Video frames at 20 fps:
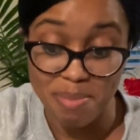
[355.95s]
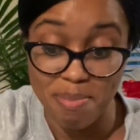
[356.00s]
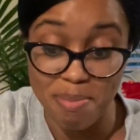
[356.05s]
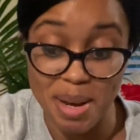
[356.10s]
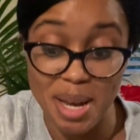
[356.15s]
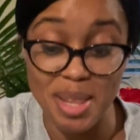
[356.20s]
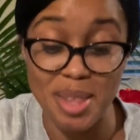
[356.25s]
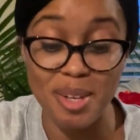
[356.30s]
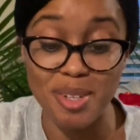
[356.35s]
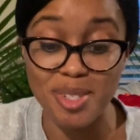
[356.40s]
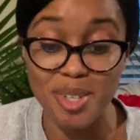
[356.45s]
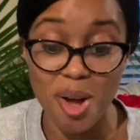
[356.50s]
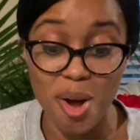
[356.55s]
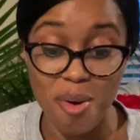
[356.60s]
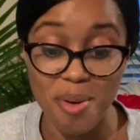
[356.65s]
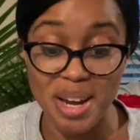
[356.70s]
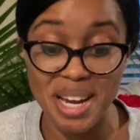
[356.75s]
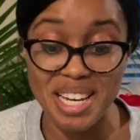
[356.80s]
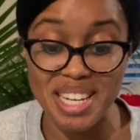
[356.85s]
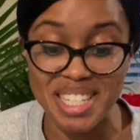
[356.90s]
But there's
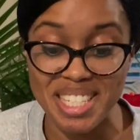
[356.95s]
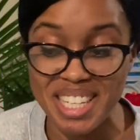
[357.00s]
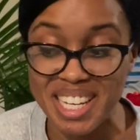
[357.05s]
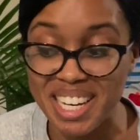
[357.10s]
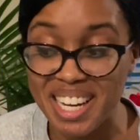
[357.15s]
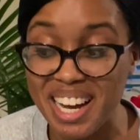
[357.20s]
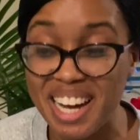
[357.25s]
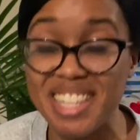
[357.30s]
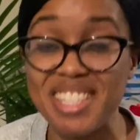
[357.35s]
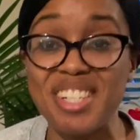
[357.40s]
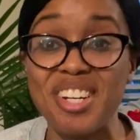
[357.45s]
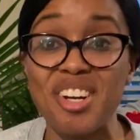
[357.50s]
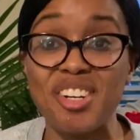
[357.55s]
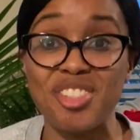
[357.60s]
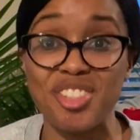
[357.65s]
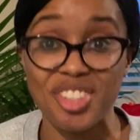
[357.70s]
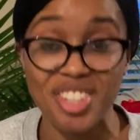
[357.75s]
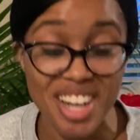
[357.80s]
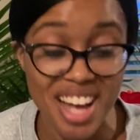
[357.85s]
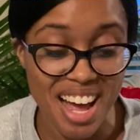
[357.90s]
always a chance
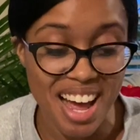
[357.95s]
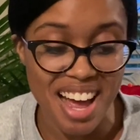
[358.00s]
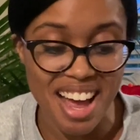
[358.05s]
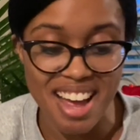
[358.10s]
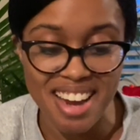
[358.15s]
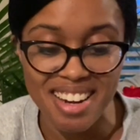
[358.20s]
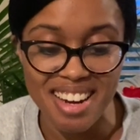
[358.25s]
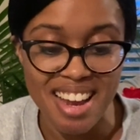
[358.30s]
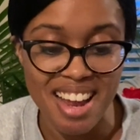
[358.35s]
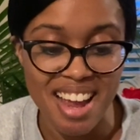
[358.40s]
you're not,